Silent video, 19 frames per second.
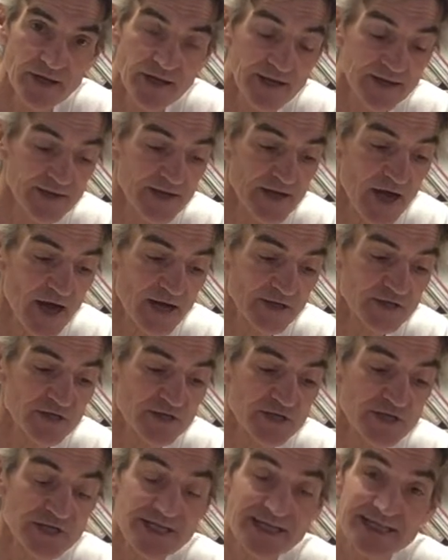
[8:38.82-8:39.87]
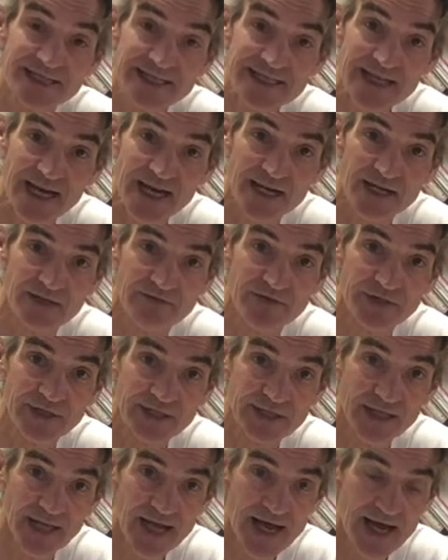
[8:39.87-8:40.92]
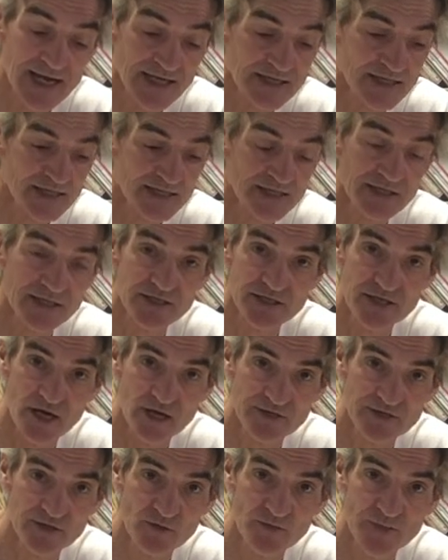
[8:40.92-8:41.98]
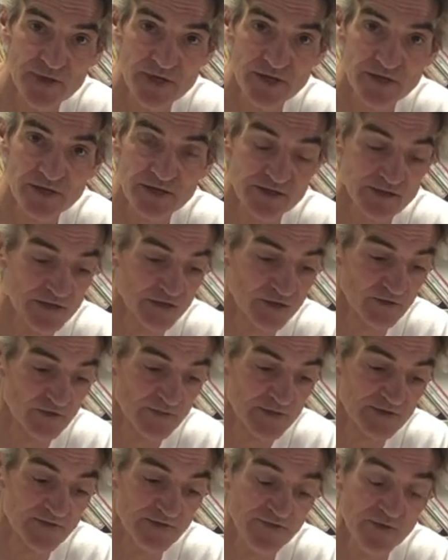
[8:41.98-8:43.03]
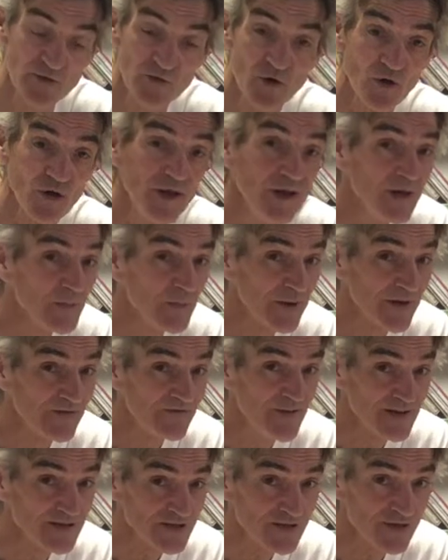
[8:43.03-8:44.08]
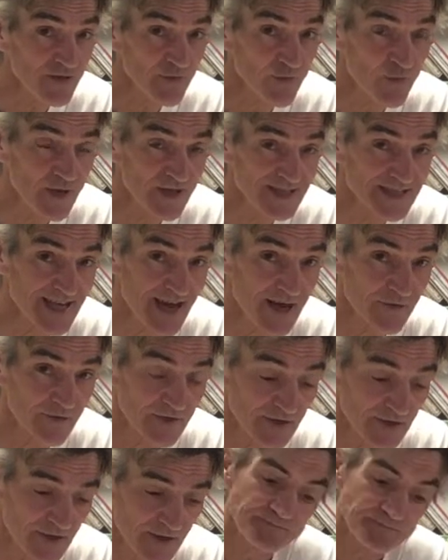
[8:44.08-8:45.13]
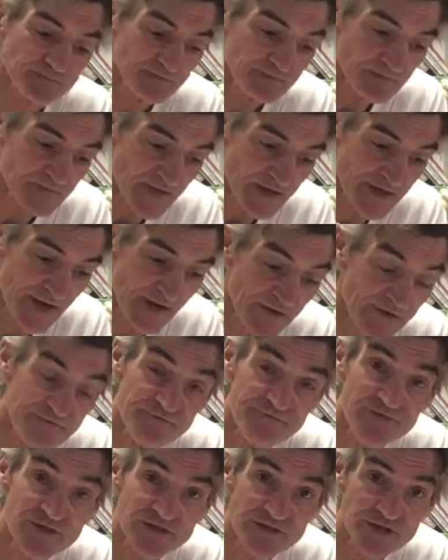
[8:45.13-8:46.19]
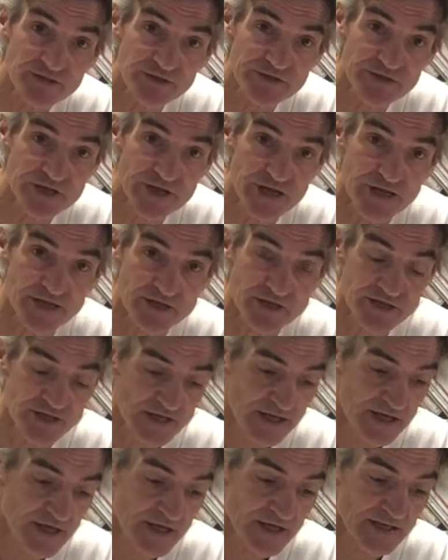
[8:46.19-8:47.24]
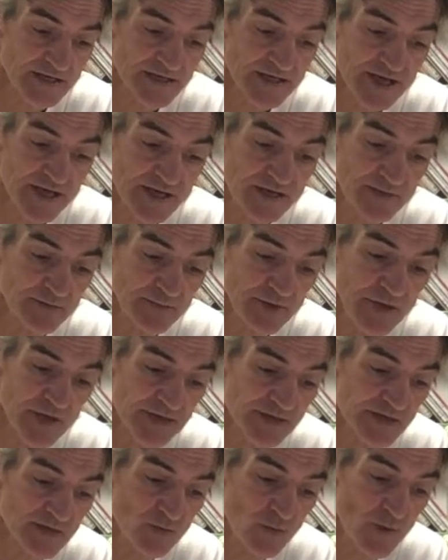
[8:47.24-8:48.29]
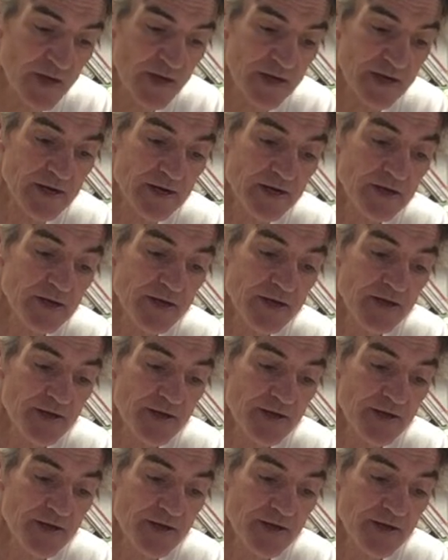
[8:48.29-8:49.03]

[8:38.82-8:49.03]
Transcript: and the oxygen inside of the glass is also being consumed as fuel, but eventually it runs out. Now, the physical change is taking place when